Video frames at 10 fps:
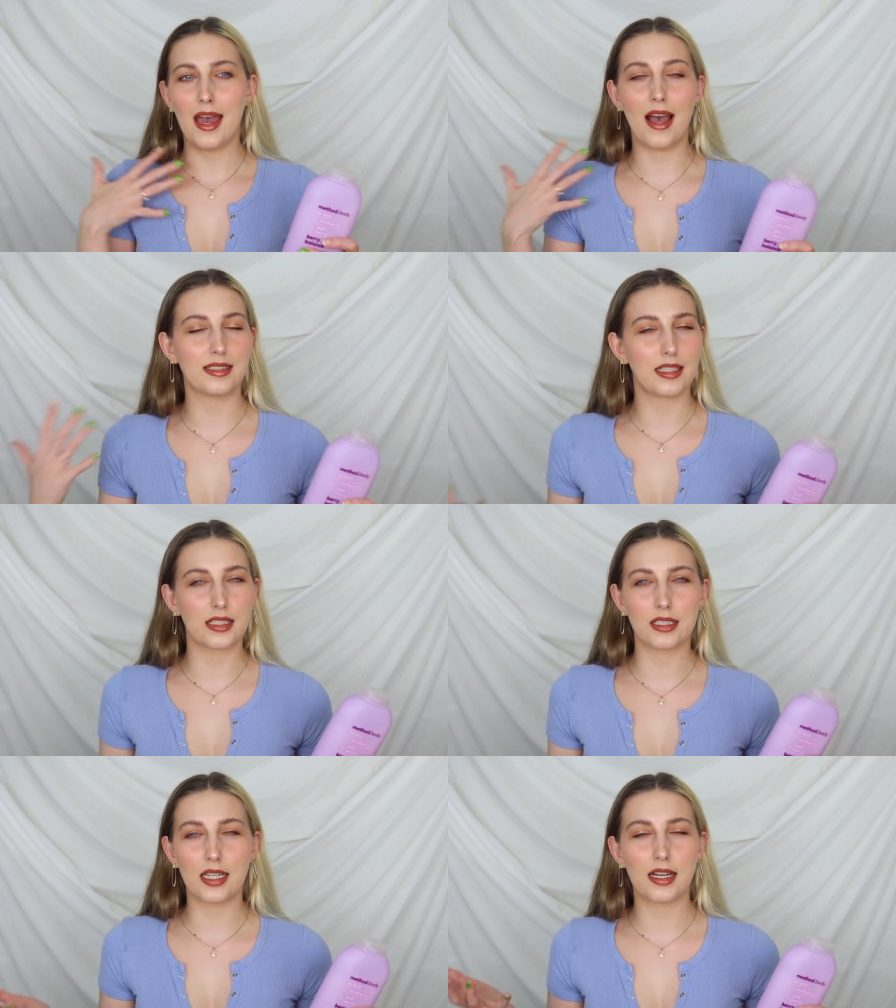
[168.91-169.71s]
Hasn't
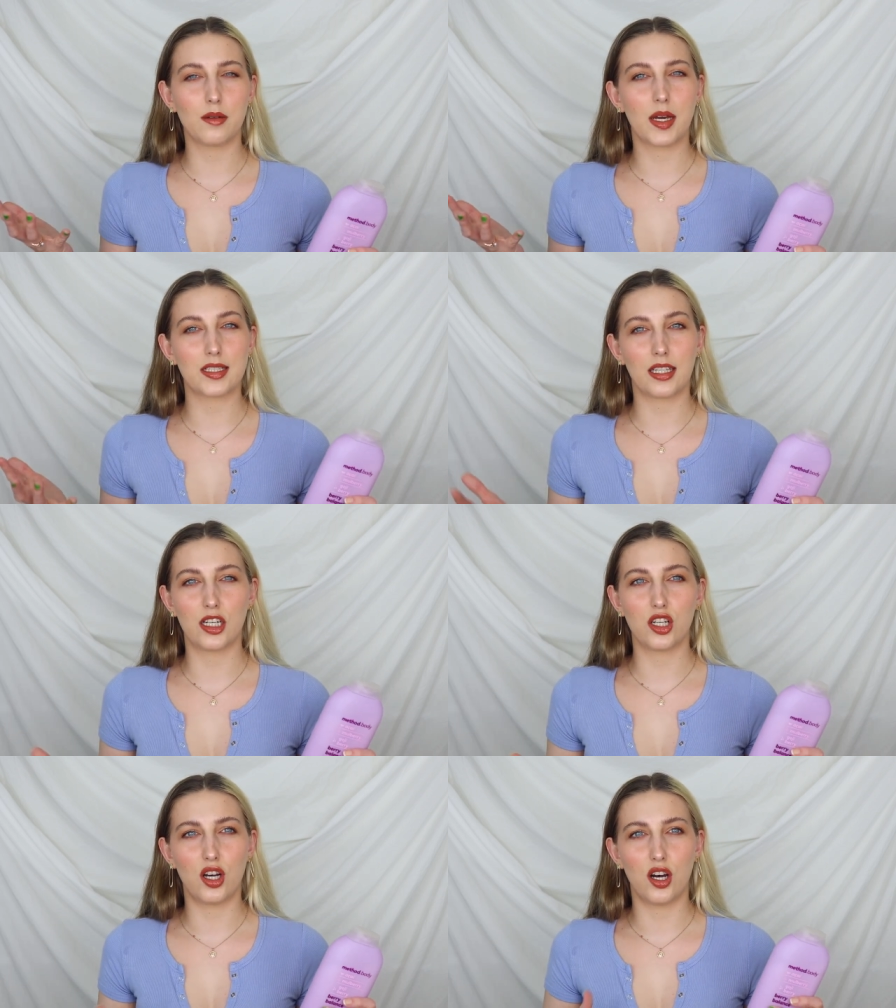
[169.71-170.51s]
irritated my skin
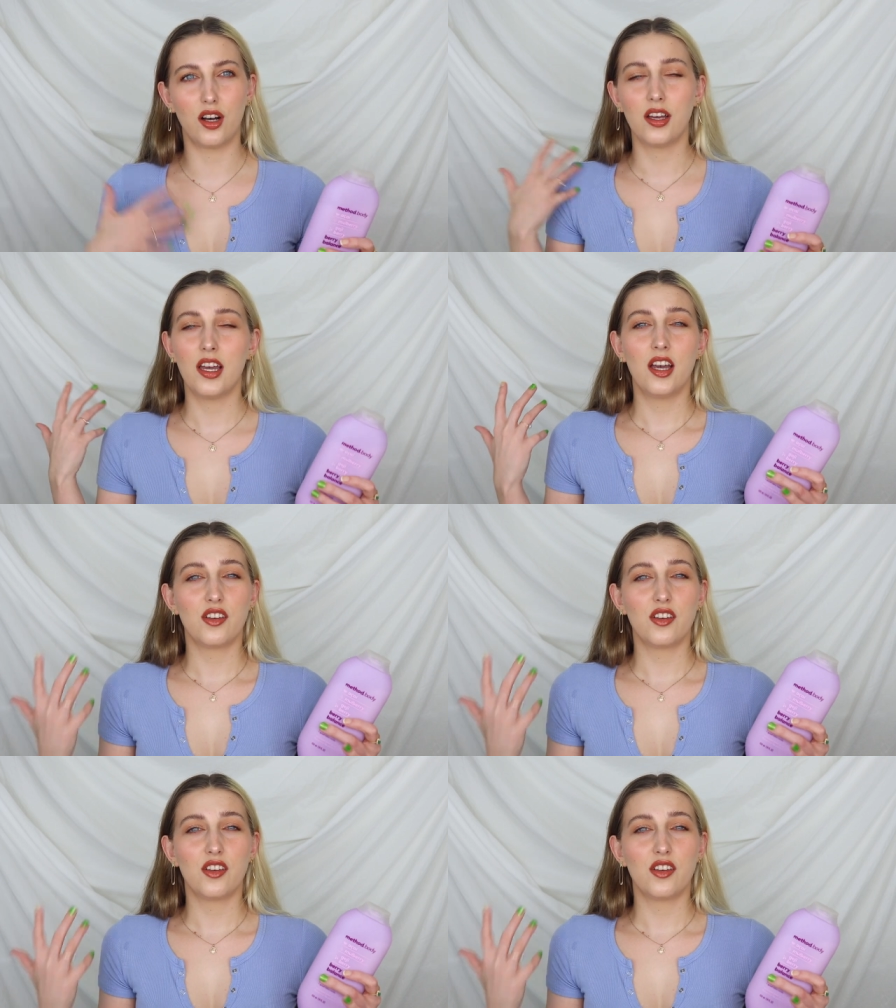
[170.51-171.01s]
at all